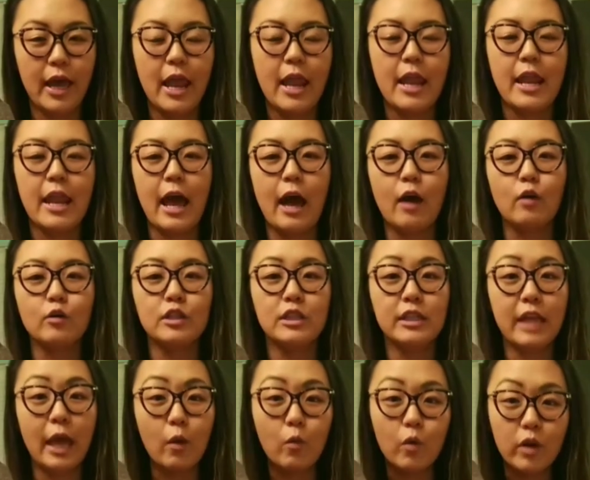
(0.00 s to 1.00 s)
Now,
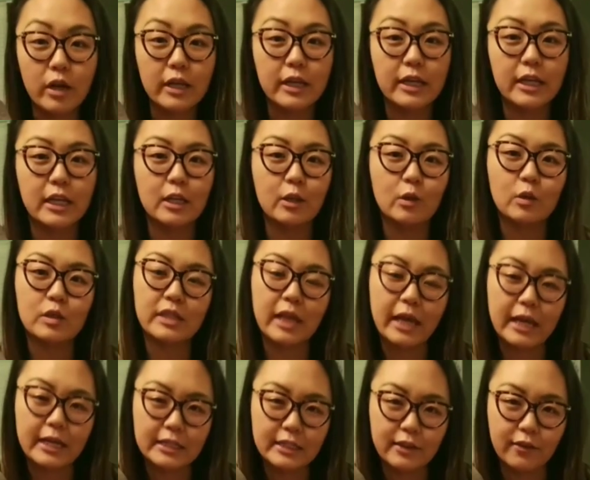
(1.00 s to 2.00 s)
today we're going to get a little
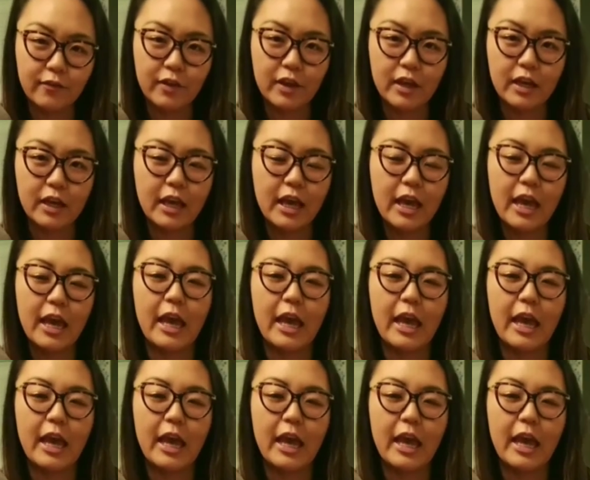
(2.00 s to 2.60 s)
scientific,